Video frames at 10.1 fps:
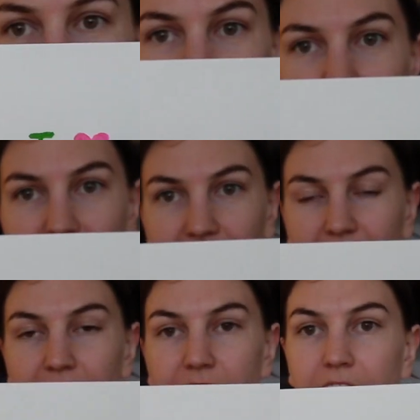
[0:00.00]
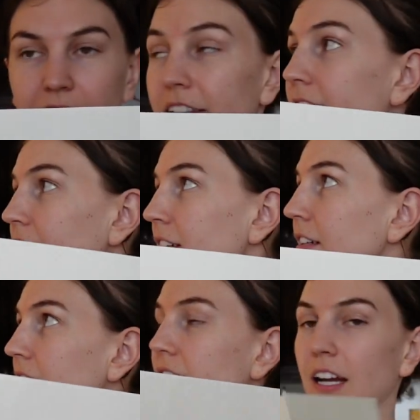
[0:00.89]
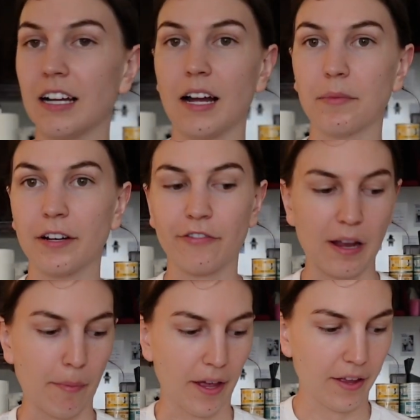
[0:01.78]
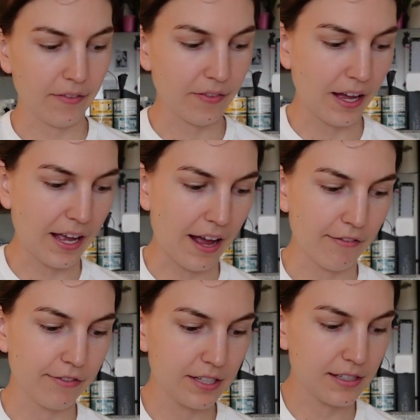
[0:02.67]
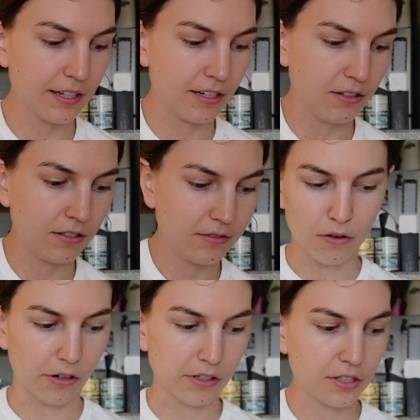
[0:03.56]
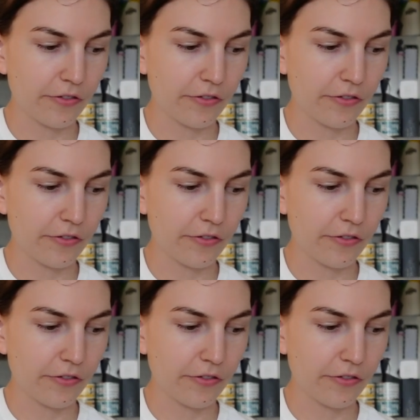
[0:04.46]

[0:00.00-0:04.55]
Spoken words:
Isn't that kind of good? I'm gonna frame it. I have this little orange